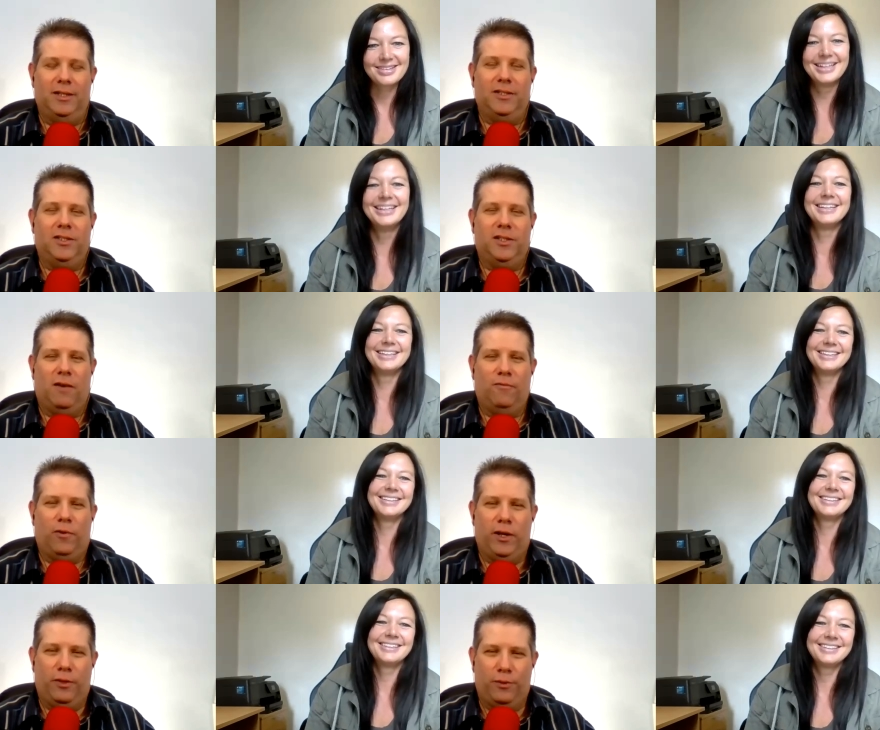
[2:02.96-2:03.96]
Speaker 1: and
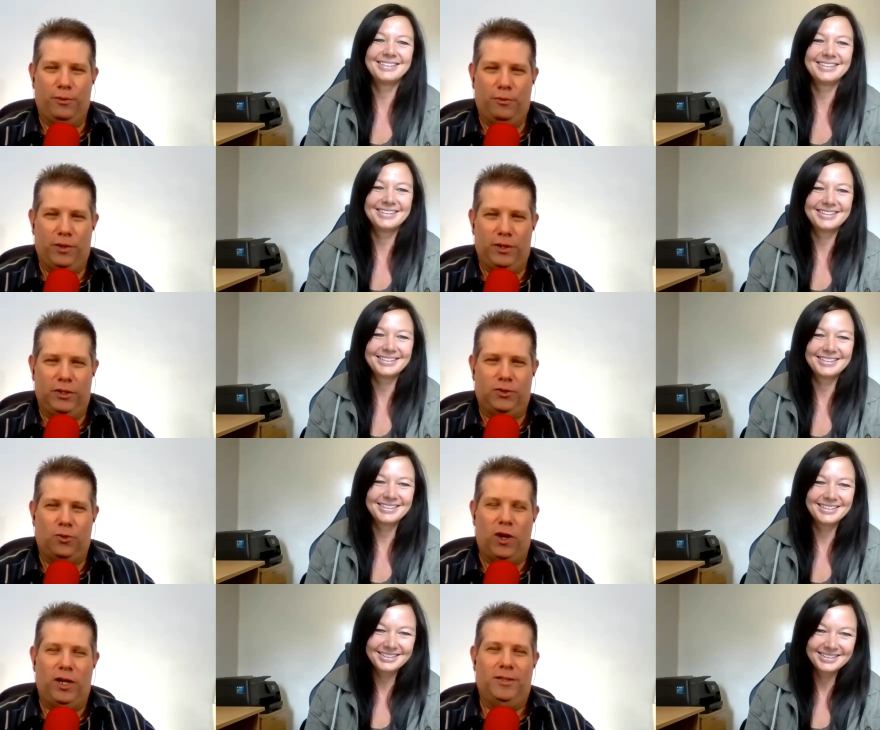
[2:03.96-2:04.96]
suffering through the
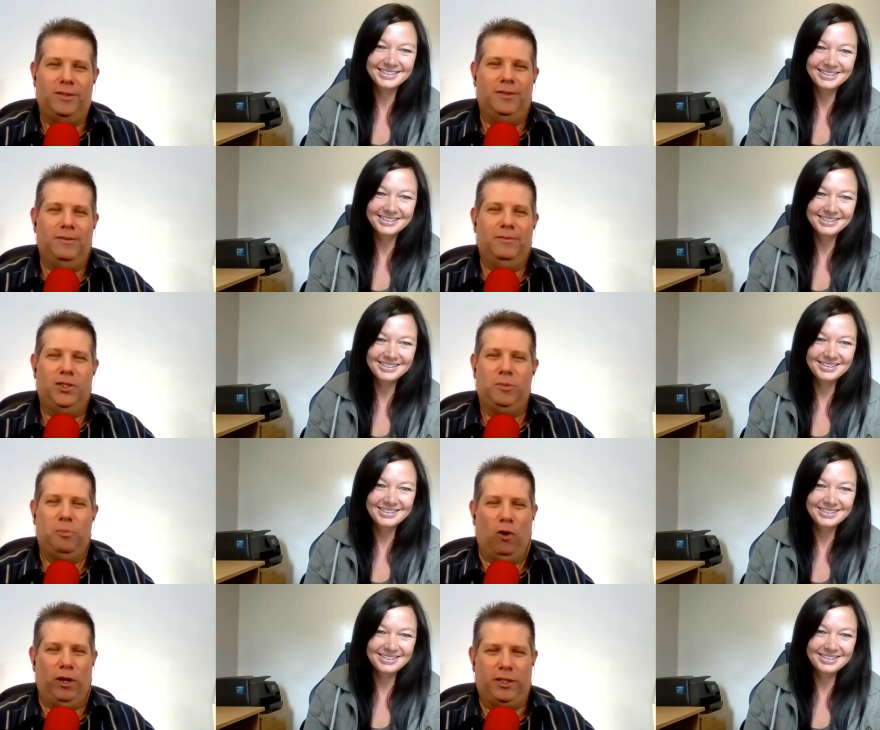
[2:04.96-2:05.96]
Detroit
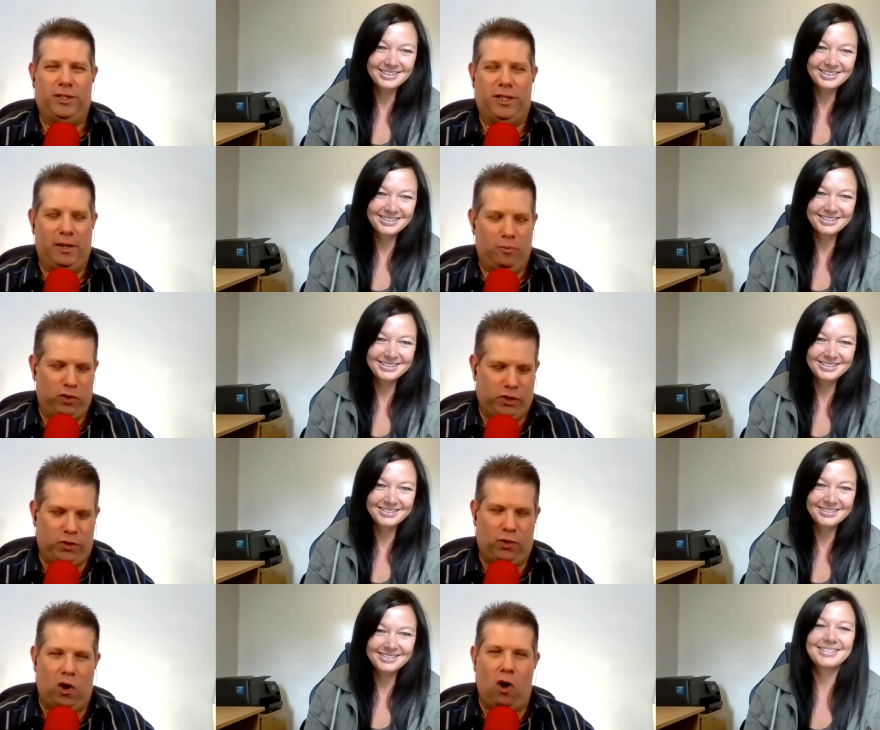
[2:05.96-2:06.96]
sports team,
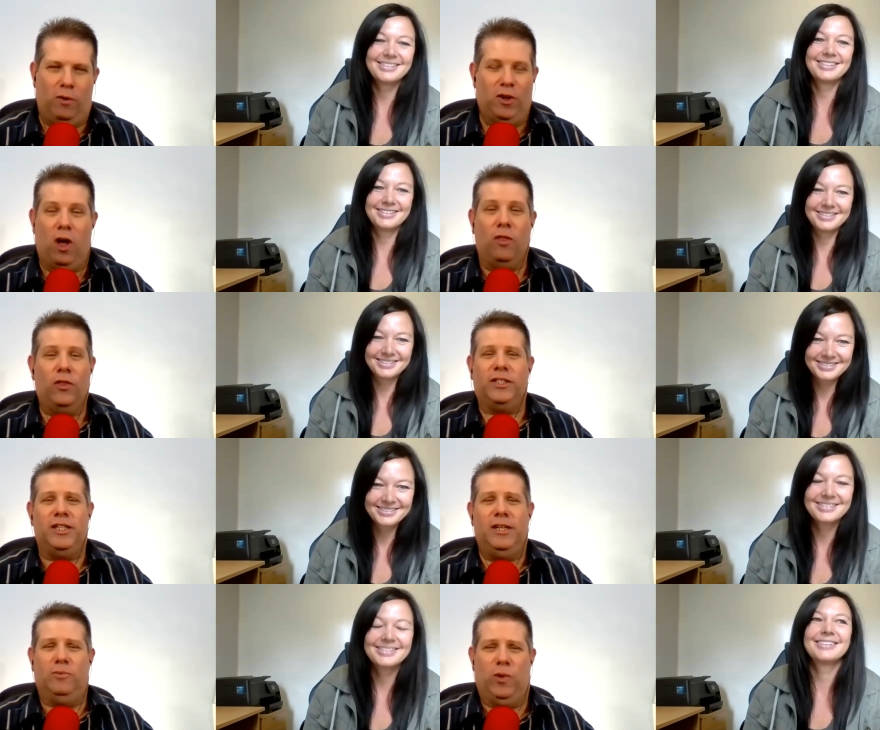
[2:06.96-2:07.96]
which they're all, all, the
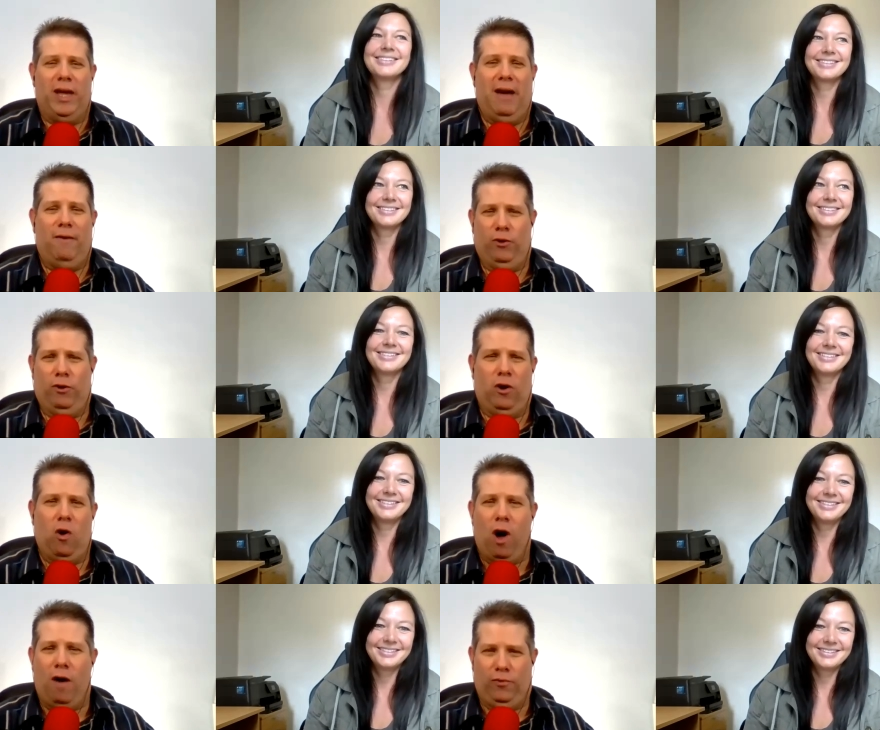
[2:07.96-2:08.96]
teams we have here are
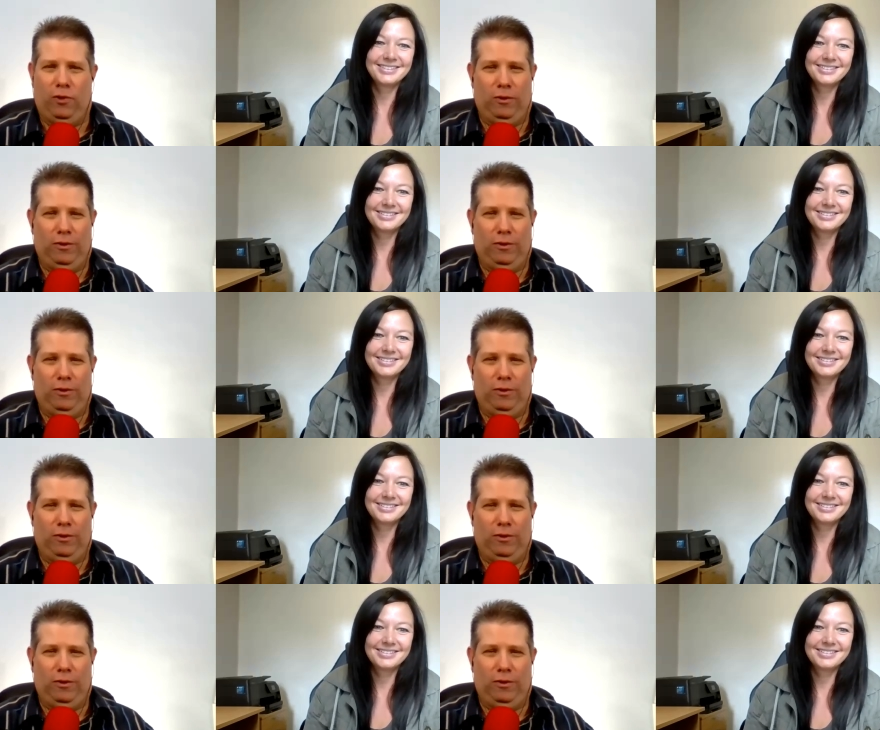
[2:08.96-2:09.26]
awful.